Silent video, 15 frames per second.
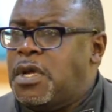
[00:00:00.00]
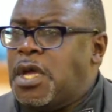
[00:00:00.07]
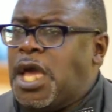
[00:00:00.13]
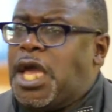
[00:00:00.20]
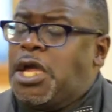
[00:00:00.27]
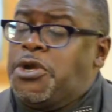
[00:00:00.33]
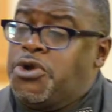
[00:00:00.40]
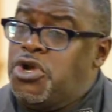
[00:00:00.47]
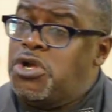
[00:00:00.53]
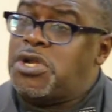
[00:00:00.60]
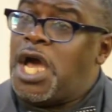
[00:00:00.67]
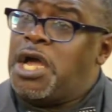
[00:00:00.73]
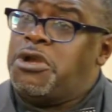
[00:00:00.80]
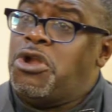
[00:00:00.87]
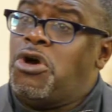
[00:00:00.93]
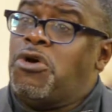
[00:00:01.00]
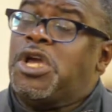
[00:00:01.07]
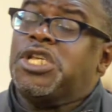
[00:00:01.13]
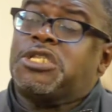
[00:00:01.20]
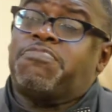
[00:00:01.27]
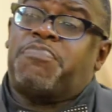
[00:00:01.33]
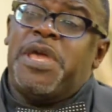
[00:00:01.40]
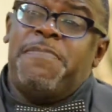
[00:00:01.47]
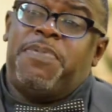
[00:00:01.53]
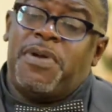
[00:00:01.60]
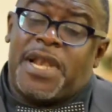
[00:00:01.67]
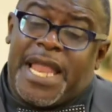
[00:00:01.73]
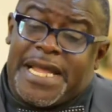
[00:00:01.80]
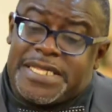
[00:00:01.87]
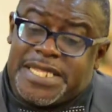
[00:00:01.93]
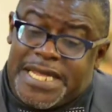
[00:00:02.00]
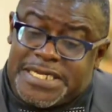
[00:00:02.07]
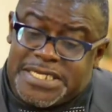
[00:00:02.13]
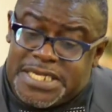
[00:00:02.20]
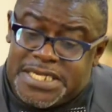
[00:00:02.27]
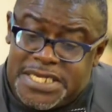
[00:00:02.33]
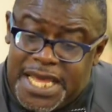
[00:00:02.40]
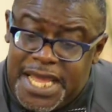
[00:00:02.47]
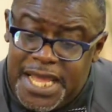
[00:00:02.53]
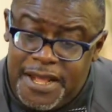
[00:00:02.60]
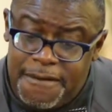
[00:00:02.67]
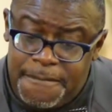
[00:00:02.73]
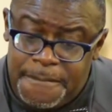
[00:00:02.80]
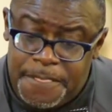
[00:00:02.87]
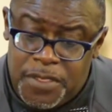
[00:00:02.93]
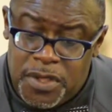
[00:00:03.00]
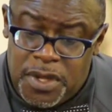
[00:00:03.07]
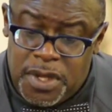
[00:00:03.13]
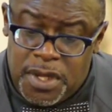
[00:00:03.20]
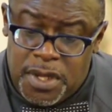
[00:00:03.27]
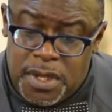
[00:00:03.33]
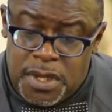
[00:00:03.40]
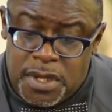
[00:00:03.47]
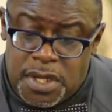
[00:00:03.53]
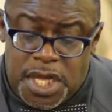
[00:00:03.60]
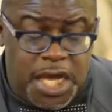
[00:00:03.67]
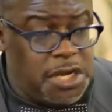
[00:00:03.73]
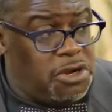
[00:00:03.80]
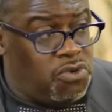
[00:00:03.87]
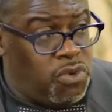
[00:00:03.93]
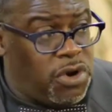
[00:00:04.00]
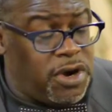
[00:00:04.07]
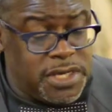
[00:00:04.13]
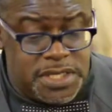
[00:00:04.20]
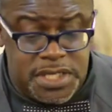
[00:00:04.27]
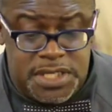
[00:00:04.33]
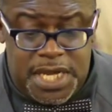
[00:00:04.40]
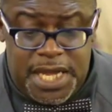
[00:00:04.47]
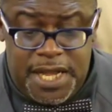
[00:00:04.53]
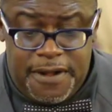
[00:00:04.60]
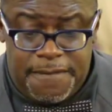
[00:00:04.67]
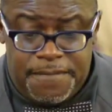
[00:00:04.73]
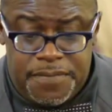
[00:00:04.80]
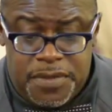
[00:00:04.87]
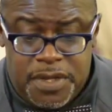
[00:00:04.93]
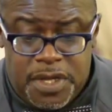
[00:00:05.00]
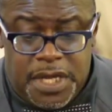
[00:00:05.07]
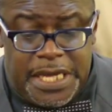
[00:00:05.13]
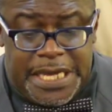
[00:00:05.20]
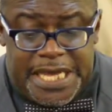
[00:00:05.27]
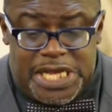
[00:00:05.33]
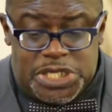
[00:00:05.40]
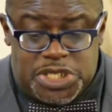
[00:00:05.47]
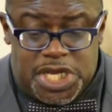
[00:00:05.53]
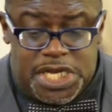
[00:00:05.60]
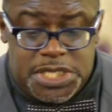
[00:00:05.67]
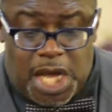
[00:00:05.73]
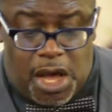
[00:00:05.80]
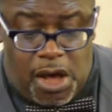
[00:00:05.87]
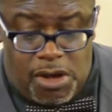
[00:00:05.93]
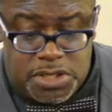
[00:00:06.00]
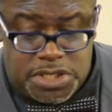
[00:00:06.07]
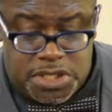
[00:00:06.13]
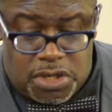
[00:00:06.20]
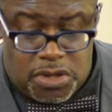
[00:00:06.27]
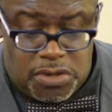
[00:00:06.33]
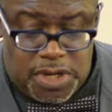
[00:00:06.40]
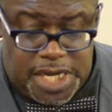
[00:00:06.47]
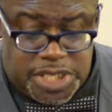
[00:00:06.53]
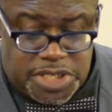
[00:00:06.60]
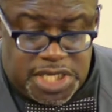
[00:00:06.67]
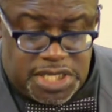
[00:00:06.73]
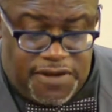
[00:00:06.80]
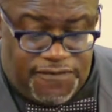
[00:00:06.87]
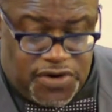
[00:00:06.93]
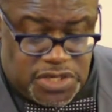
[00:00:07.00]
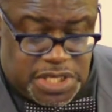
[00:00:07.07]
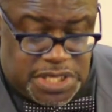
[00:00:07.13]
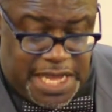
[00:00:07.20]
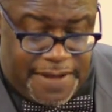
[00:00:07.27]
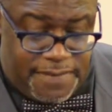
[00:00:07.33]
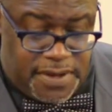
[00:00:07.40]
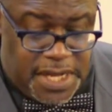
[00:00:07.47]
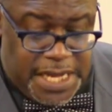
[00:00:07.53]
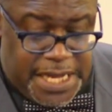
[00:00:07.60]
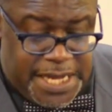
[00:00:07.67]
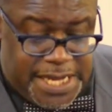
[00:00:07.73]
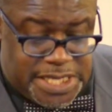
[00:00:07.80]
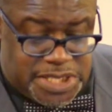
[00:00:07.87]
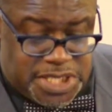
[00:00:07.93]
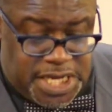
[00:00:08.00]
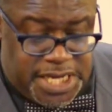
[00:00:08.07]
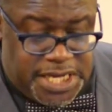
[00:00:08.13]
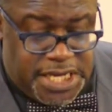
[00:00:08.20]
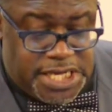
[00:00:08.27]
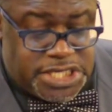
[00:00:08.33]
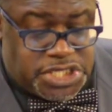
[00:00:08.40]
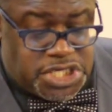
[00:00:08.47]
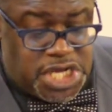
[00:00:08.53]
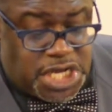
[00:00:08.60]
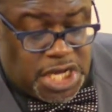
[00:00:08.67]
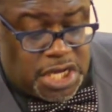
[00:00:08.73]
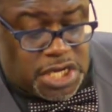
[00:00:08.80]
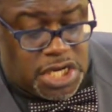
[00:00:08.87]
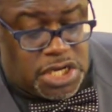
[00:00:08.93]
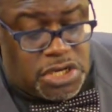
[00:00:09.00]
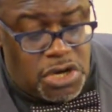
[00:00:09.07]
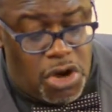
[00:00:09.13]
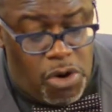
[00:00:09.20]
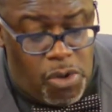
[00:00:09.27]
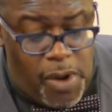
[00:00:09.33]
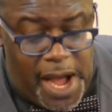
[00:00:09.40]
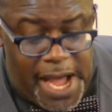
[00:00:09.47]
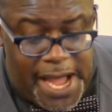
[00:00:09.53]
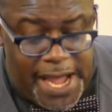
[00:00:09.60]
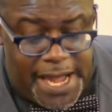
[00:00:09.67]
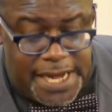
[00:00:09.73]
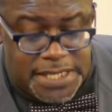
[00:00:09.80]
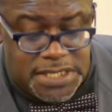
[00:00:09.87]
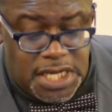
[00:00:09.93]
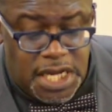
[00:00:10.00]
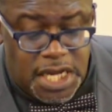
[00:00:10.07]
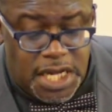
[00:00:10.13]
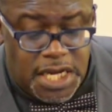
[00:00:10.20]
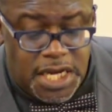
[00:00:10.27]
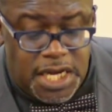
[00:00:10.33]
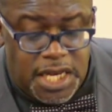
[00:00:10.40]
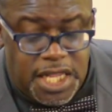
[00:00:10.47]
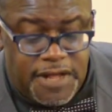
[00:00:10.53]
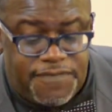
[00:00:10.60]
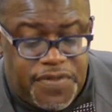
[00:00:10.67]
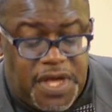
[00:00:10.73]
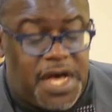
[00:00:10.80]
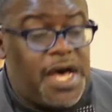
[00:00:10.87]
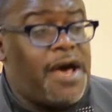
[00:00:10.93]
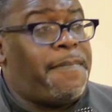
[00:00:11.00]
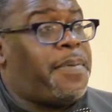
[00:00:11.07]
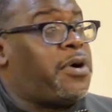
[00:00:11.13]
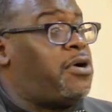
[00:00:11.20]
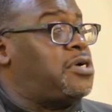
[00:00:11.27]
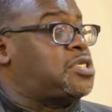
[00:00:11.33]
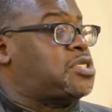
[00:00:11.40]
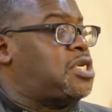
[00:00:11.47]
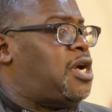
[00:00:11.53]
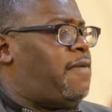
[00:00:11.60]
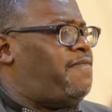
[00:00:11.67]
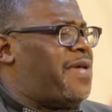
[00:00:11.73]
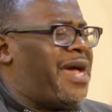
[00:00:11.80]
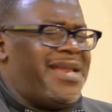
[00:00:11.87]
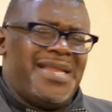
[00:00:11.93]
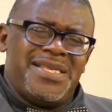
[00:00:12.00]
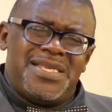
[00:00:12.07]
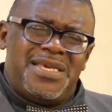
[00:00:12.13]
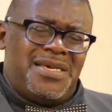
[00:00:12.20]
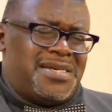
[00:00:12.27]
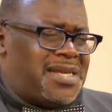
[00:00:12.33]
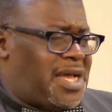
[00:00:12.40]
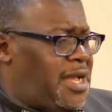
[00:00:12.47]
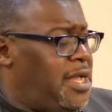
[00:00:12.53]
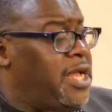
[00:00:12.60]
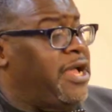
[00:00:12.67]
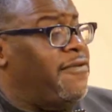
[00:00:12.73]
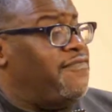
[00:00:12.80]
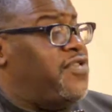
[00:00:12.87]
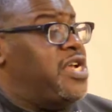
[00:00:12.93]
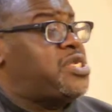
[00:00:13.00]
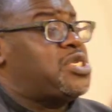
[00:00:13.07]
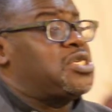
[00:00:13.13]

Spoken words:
And do you not know it's people like that today, in the world today? It says also, it said in verse 11, it said she could in no wise lift up herself. Now look at here now. This